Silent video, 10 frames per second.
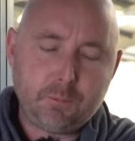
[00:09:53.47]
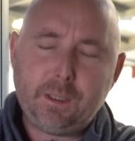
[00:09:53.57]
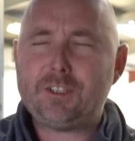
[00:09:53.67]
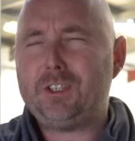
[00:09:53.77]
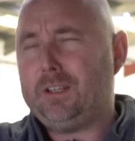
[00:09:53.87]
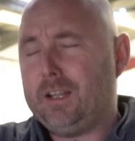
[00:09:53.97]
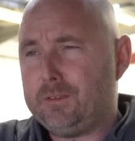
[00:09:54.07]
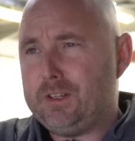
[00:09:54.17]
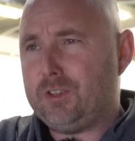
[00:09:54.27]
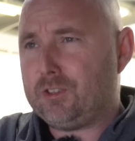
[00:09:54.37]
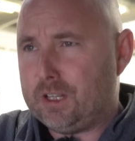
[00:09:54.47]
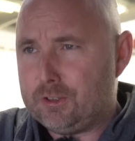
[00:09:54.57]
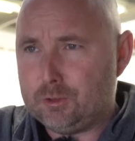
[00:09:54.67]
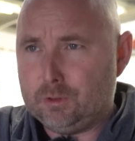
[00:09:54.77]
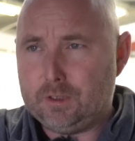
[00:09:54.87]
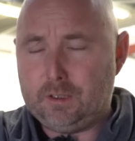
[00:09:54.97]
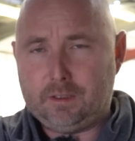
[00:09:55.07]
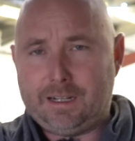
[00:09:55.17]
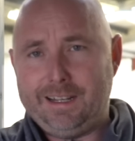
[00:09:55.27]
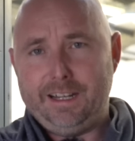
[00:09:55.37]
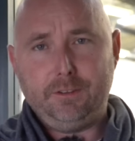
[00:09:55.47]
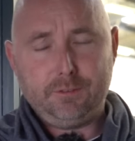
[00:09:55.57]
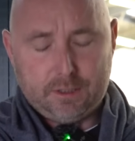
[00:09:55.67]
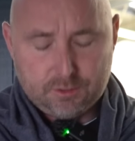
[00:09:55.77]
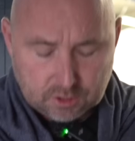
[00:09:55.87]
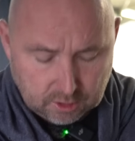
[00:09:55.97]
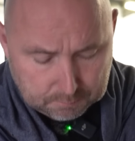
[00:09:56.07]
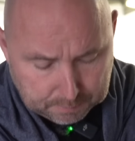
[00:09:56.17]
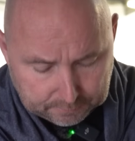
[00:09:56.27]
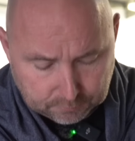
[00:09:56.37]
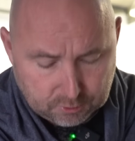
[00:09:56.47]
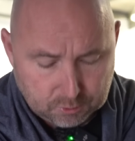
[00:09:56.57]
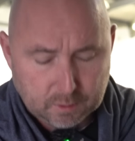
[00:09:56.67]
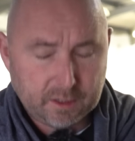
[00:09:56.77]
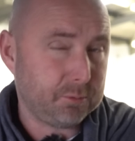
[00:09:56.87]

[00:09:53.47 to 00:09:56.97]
We actually now need to schedule a clean of our solar panels as well.